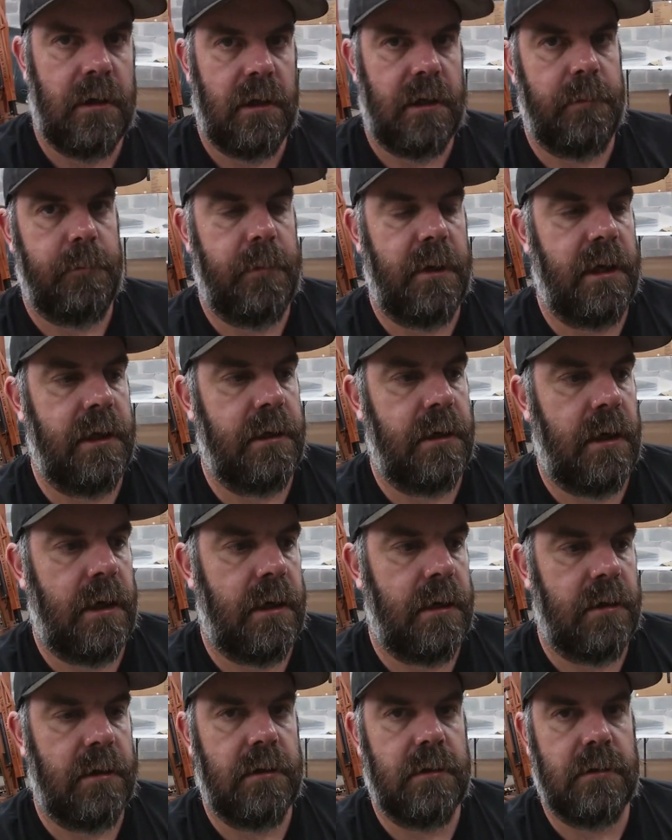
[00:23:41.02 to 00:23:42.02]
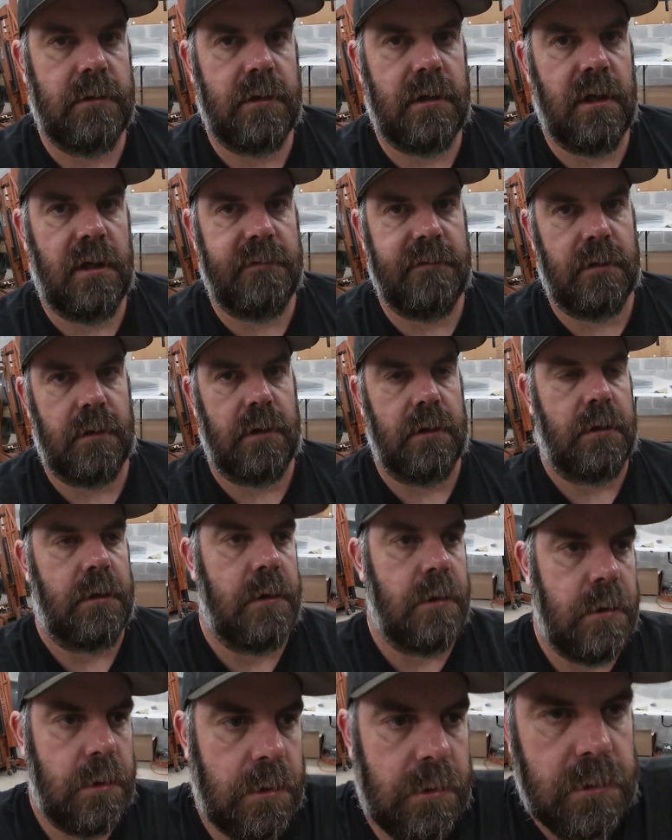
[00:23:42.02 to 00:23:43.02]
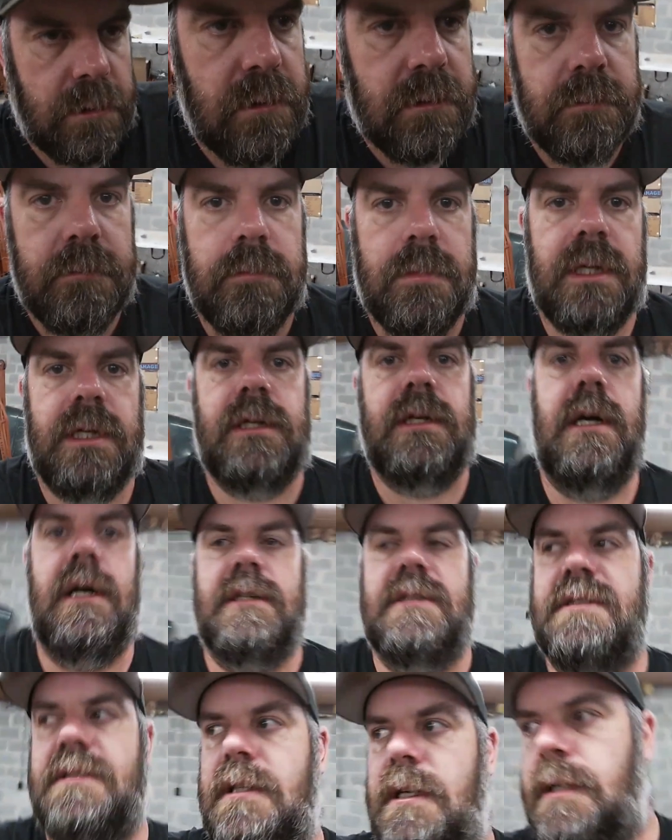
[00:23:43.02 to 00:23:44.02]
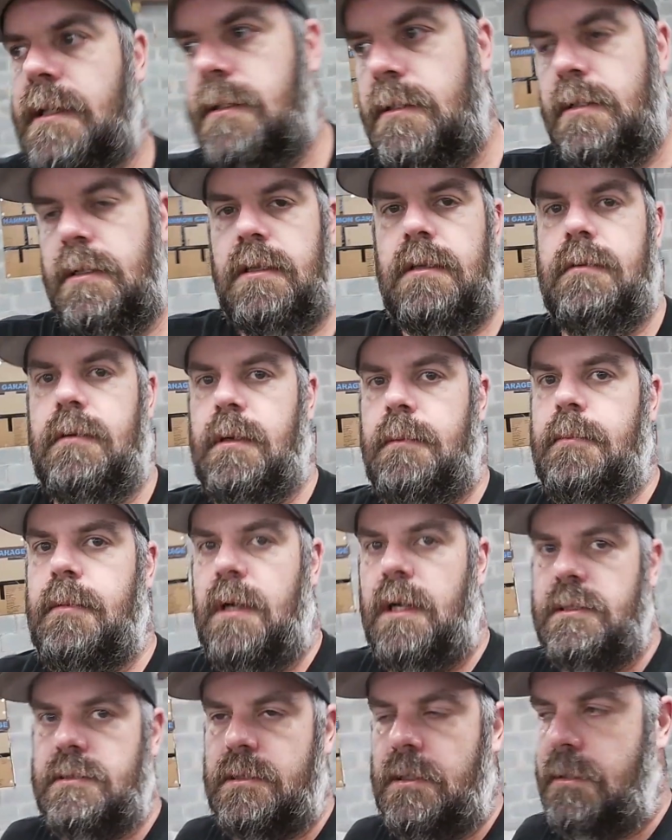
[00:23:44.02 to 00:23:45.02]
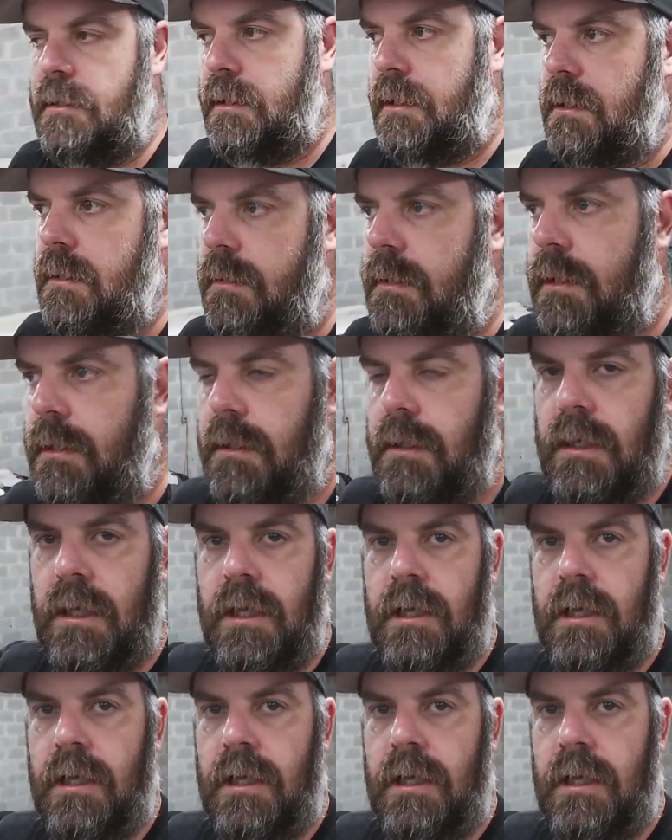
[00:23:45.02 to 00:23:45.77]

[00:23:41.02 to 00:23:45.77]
it may not cover good. It might not stick to the rubberized undercoating.